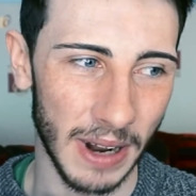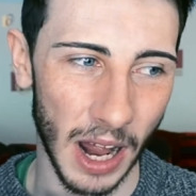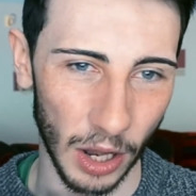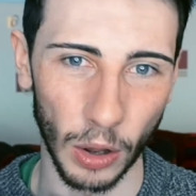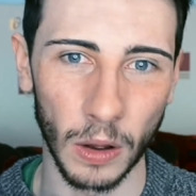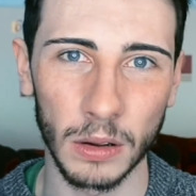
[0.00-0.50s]
a
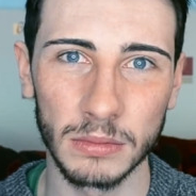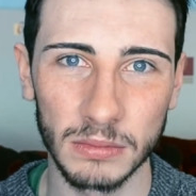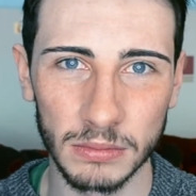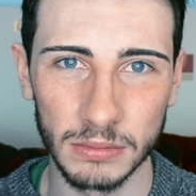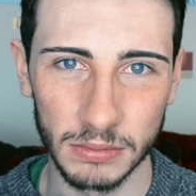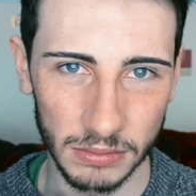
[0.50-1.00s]
lot
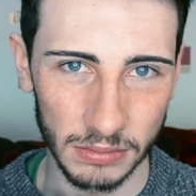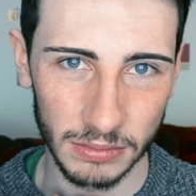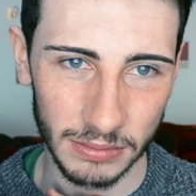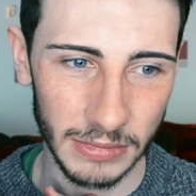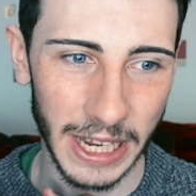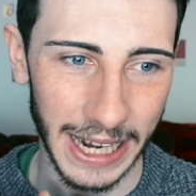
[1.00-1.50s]

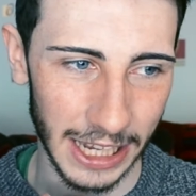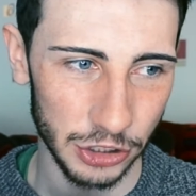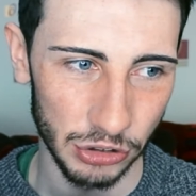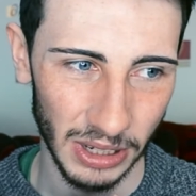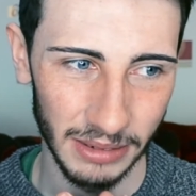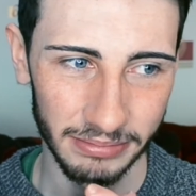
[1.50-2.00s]
in that
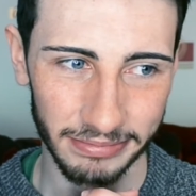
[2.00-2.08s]
stream.